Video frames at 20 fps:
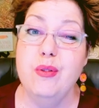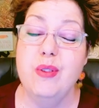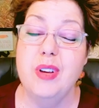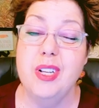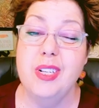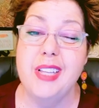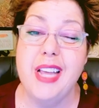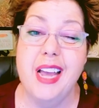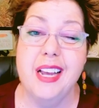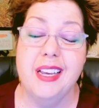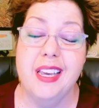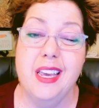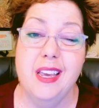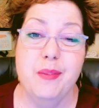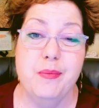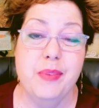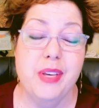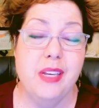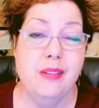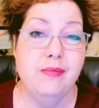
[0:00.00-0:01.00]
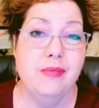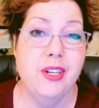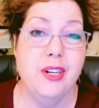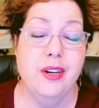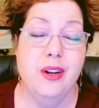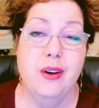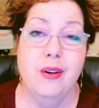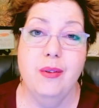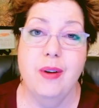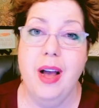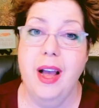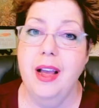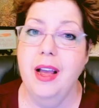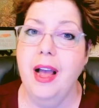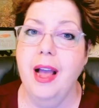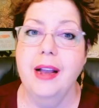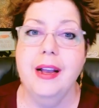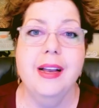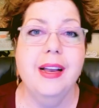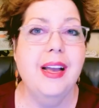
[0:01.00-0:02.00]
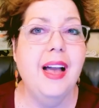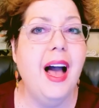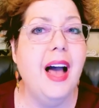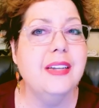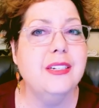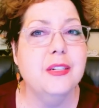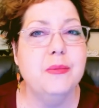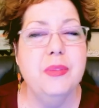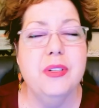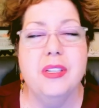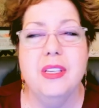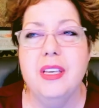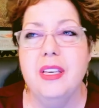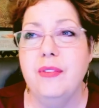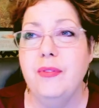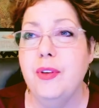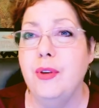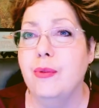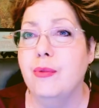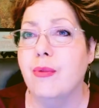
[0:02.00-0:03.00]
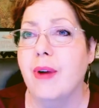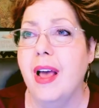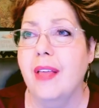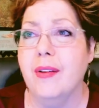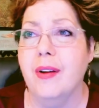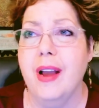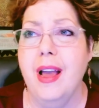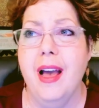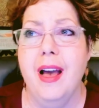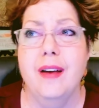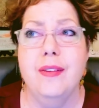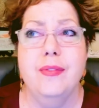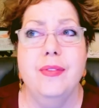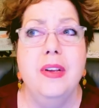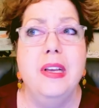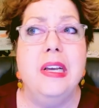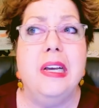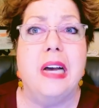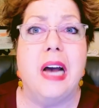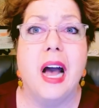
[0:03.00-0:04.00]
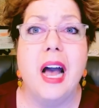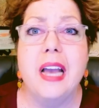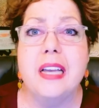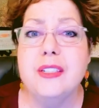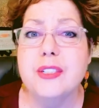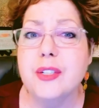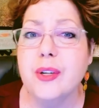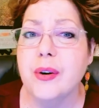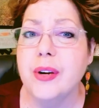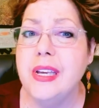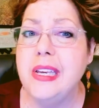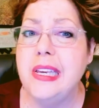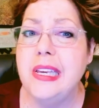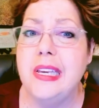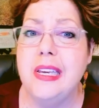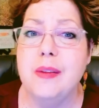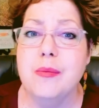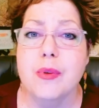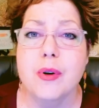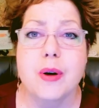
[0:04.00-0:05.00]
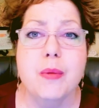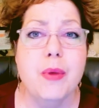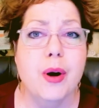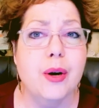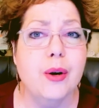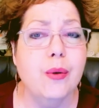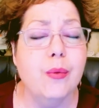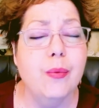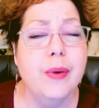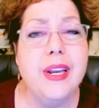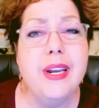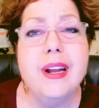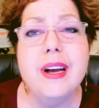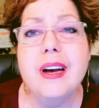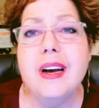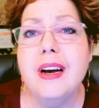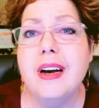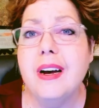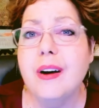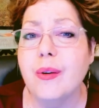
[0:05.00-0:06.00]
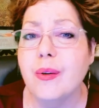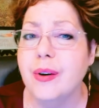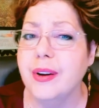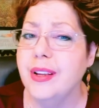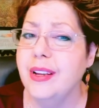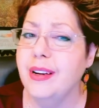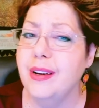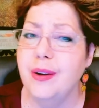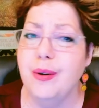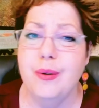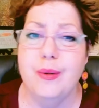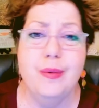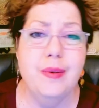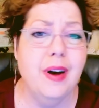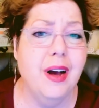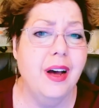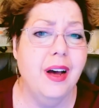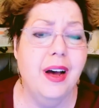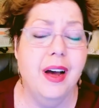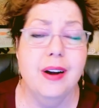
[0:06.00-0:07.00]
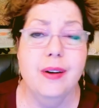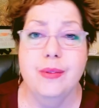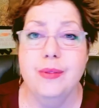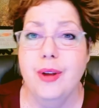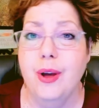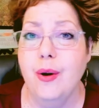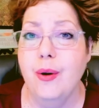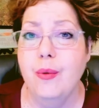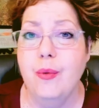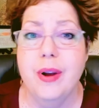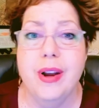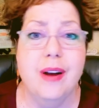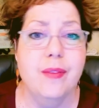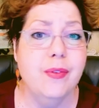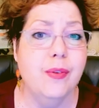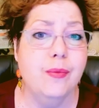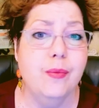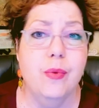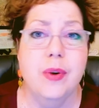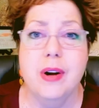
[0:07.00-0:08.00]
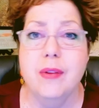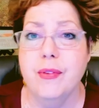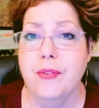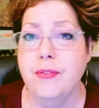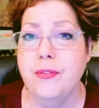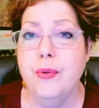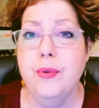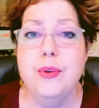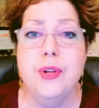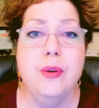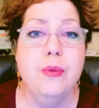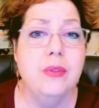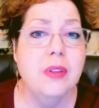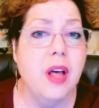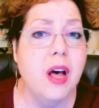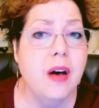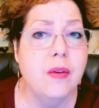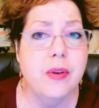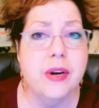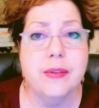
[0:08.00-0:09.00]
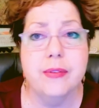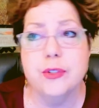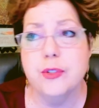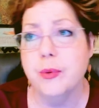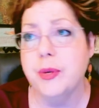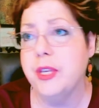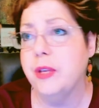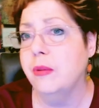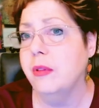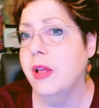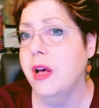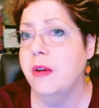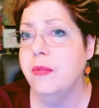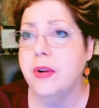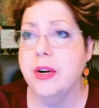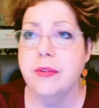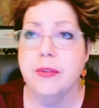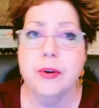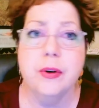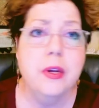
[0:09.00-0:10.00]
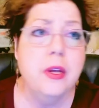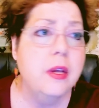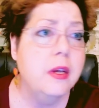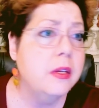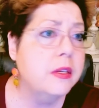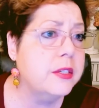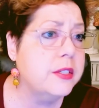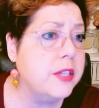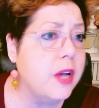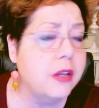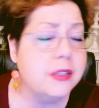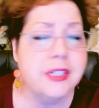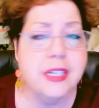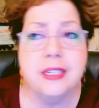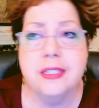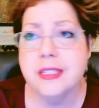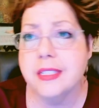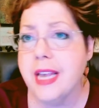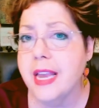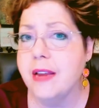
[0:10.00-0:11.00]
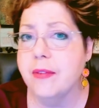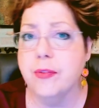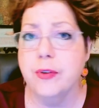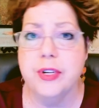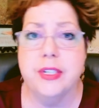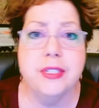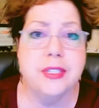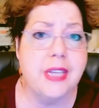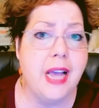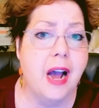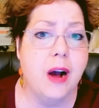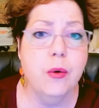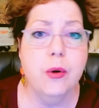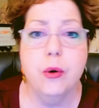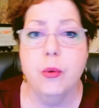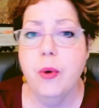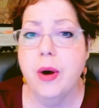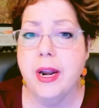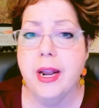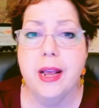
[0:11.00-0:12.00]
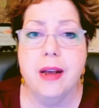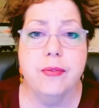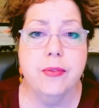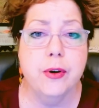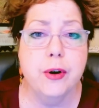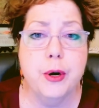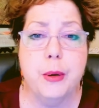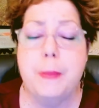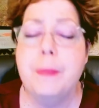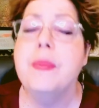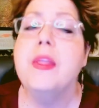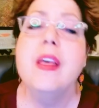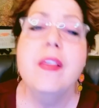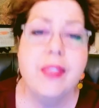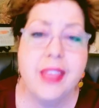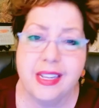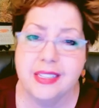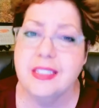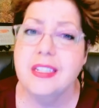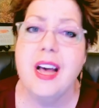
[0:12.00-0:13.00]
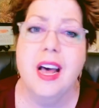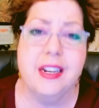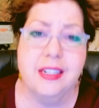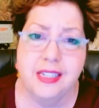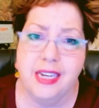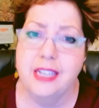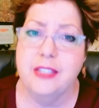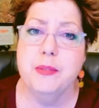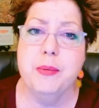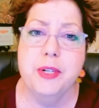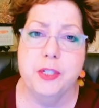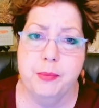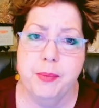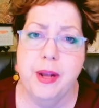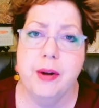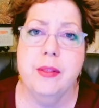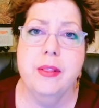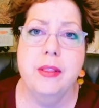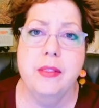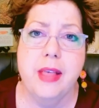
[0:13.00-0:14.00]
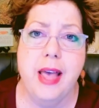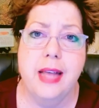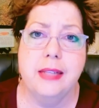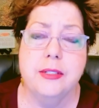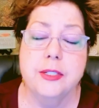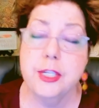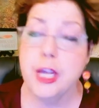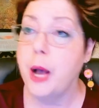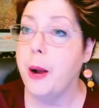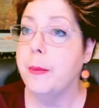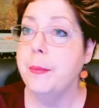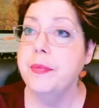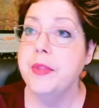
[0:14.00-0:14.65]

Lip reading: and that can't be, I've got to believe you'd rather have ice cream or a margarita, or, I don't know, whatever food you love, whatever sweet you love, whatever salty, savory, sour, whatever, that's got to taste much better than that. So,